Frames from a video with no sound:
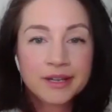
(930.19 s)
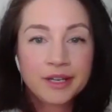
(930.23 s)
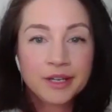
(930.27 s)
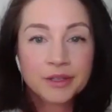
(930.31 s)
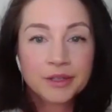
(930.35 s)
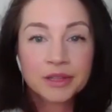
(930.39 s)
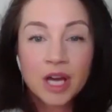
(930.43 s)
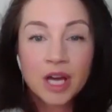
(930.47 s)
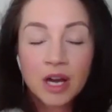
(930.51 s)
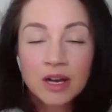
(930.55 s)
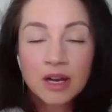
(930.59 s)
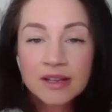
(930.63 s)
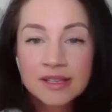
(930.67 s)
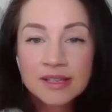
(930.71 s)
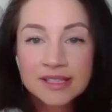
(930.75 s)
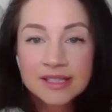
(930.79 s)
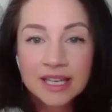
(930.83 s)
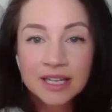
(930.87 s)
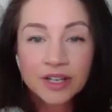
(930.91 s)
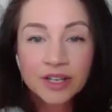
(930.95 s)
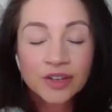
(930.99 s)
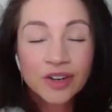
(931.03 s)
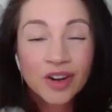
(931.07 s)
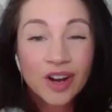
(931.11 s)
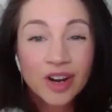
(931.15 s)
lungs
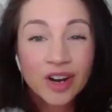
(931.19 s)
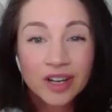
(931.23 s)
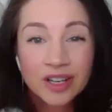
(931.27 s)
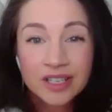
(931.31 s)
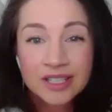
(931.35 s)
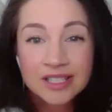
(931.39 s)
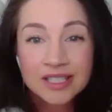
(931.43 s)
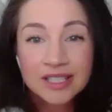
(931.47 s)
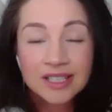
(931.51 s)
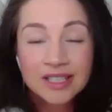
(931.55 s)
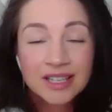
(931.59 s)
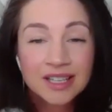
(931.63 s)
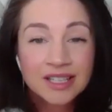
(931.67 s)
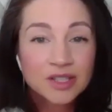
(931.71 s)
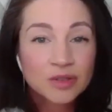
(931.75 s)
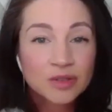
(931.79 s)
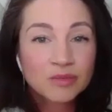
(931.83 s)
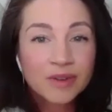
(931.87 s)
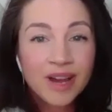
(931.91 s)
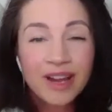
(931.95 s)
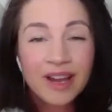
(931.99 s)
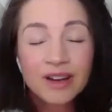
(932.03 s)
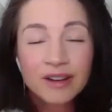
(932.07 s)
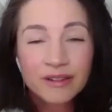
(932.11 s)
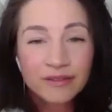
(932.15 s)
and your heart.
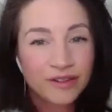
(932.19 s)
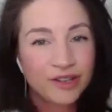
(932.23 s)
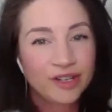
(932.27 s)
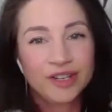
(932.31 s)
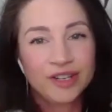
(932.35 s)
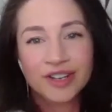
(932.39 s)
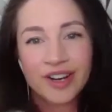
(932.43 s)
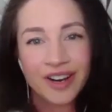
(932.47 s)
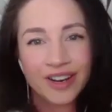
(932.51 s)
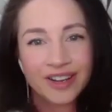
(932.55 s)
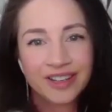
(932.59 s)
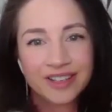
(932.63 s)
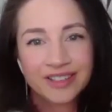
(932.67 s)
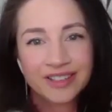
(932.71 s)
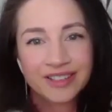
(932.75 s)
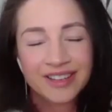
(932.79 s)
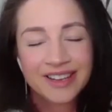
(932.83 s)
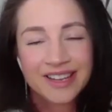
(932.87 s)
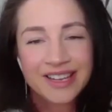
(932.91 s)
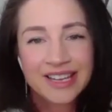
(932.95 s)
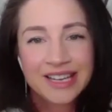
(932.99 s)
It's right over your heart.